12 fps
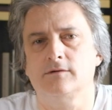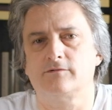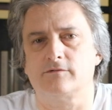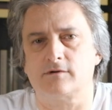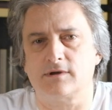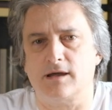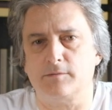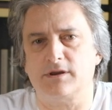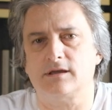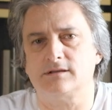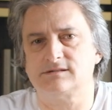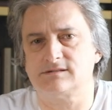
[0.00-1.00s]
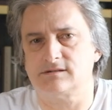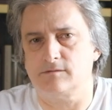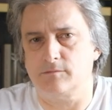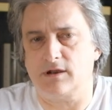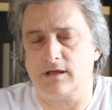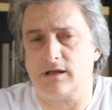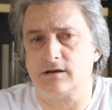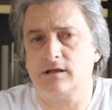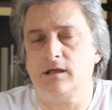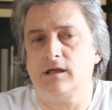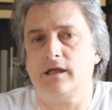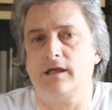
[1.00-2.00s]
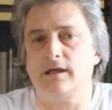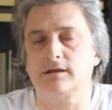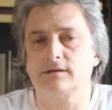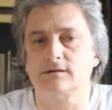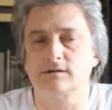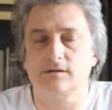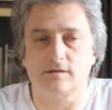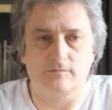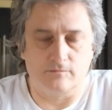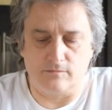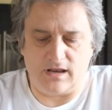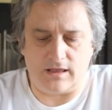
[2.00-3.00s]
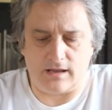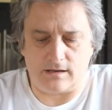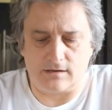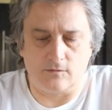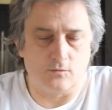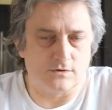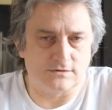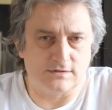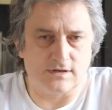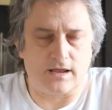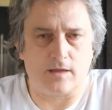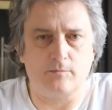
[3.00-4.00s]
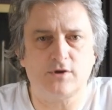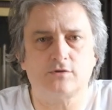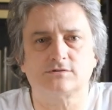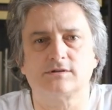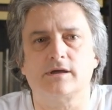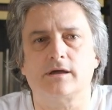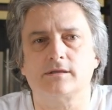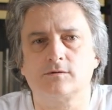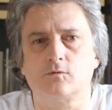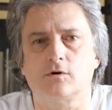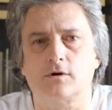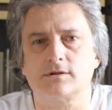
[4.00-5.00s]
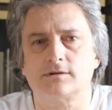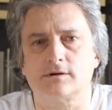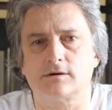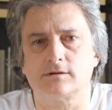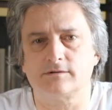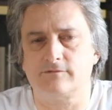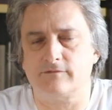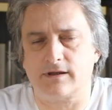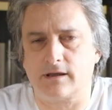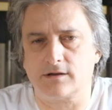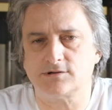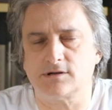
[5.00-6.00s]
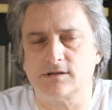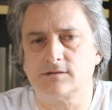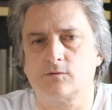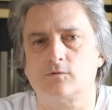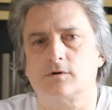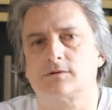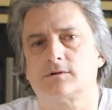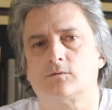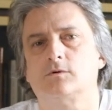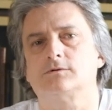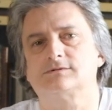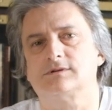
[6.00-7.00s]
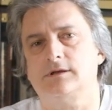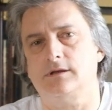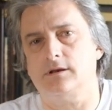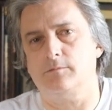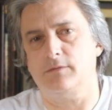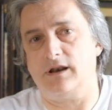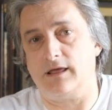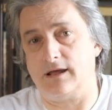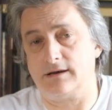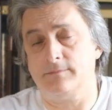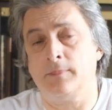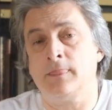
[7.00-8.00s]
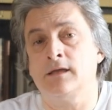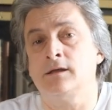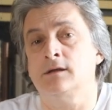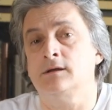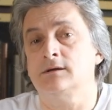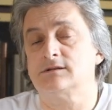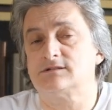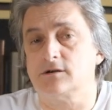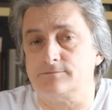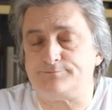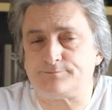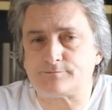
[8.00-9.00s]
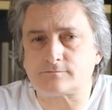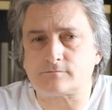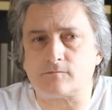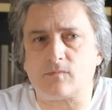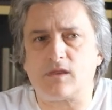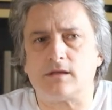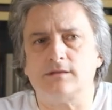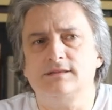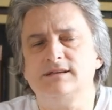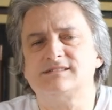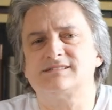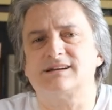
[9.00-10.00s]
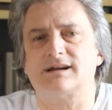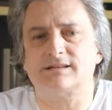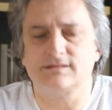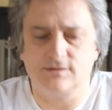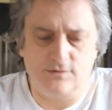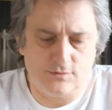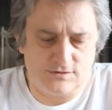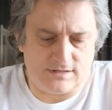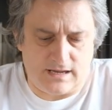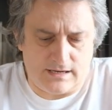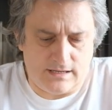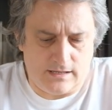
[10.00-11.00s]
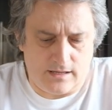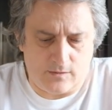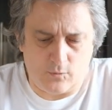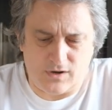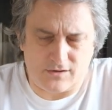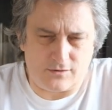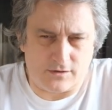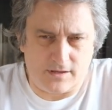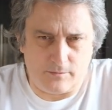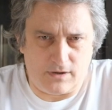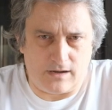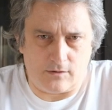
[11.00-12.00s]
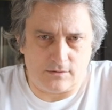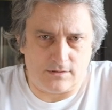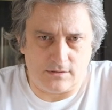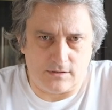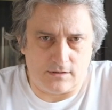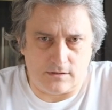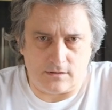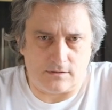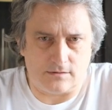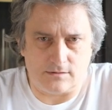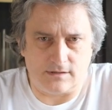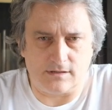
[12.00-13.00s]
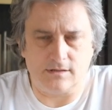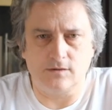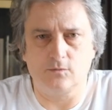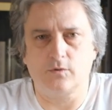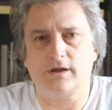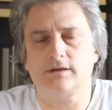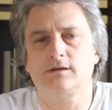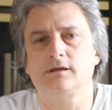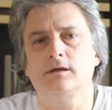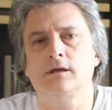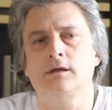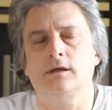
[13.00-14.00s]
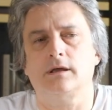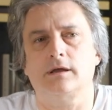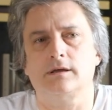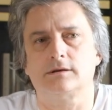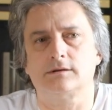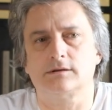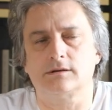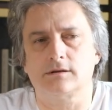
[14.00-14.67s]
for laminates, Milan. And Milan was in the name because the headquarters, the financial headquarters, was in Milan. So they started to study, and we are talking about 1920, and